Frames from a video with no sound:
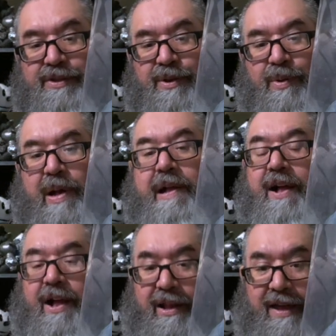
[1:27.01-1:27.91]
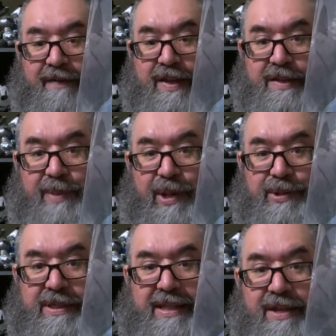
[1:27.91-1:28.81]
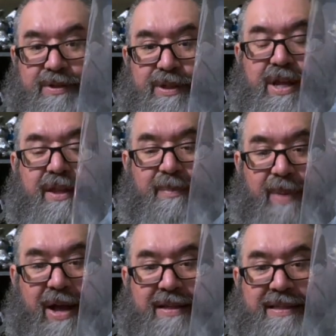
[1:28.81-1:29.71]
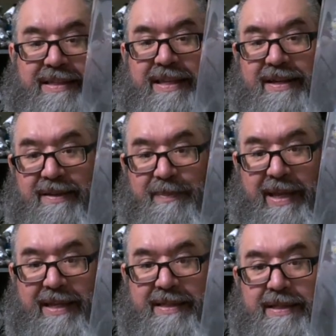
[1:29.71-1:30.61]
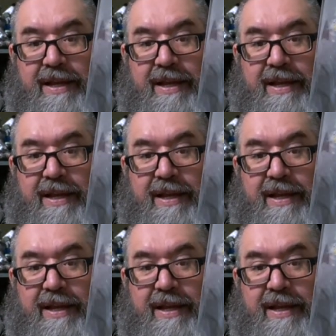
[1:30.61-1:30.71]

So a lot of these poses that you see on the boxes and in the pins